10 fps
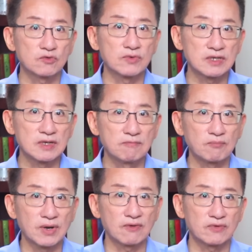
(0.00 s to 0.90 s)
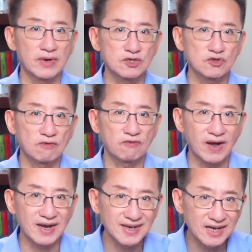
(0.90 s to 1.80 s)
to receive preferential
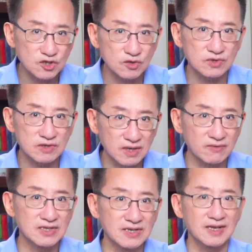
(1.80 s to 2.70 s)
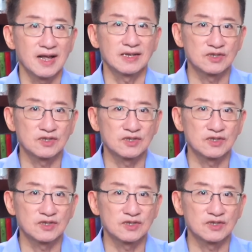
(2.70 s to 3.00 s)
financial services